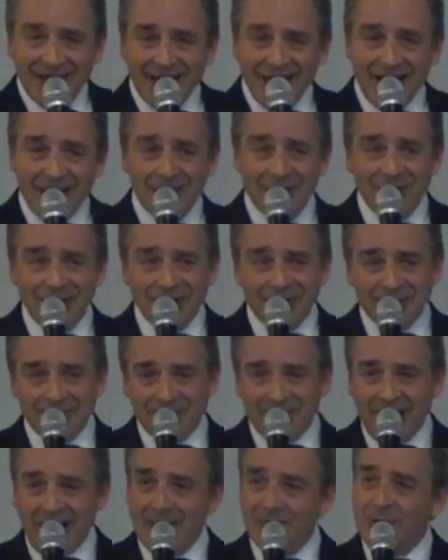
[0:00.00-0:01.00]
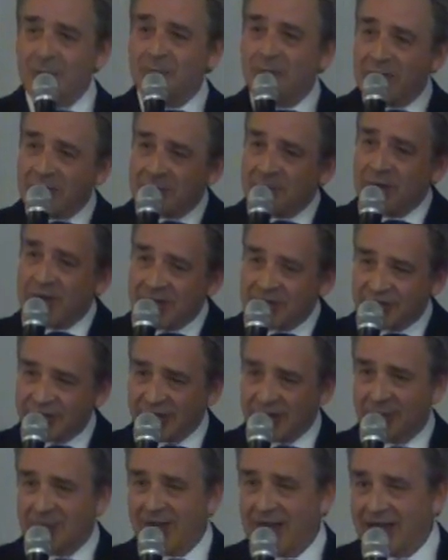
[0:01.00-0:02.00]
I'm a big
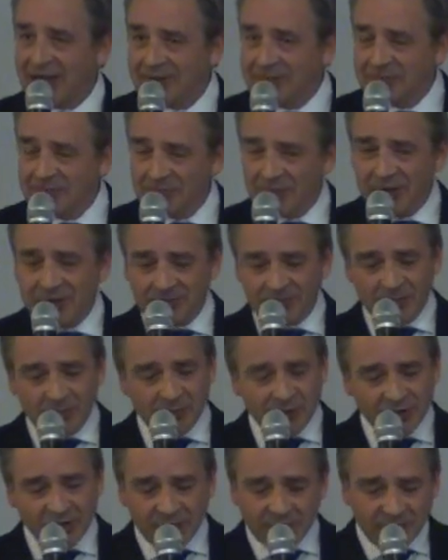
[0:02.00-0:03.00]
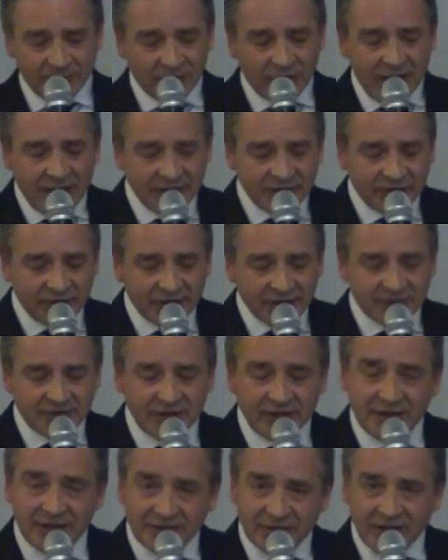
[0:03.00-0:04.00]
picture man, but the forensic
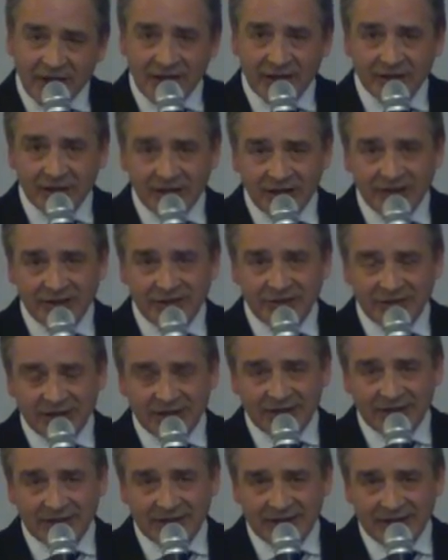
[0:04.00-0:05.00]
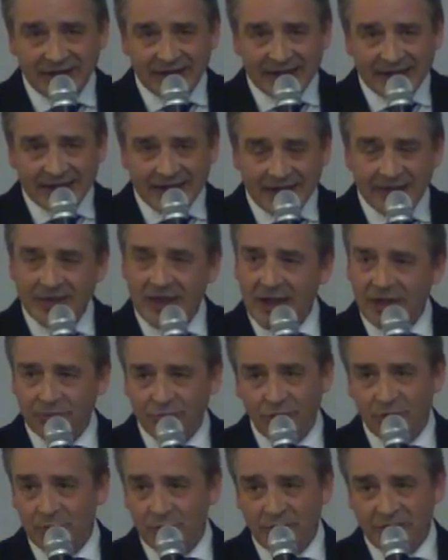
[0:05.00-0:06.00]
detail is in that
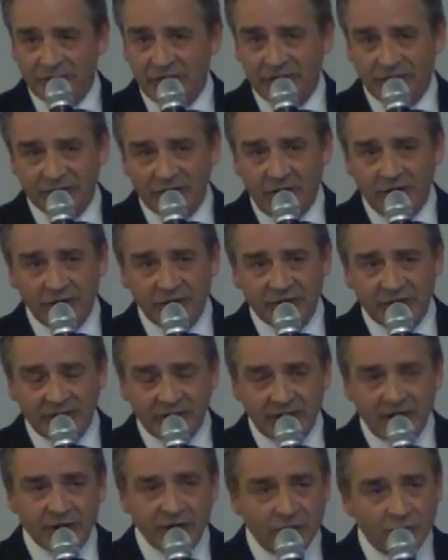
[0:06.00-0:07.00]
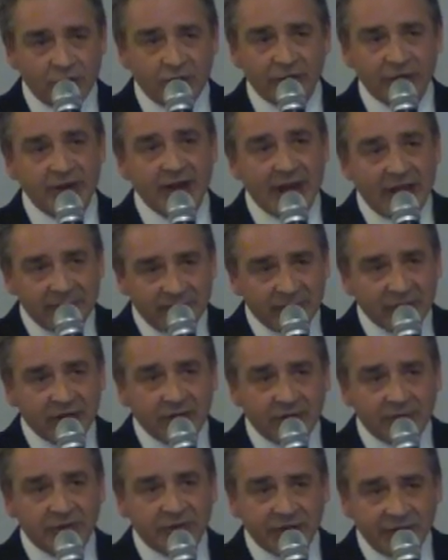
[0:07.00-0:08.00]
room was astonishing, and you could never
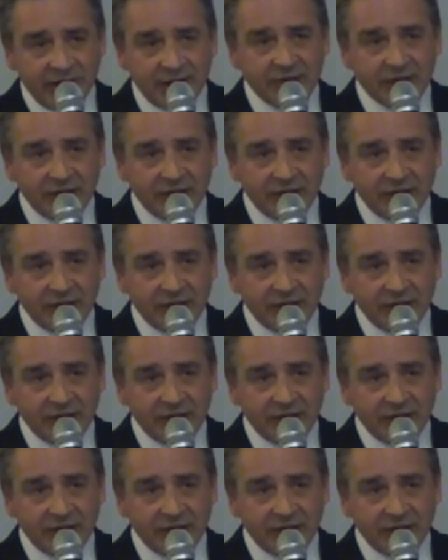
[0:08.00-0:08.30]
have seen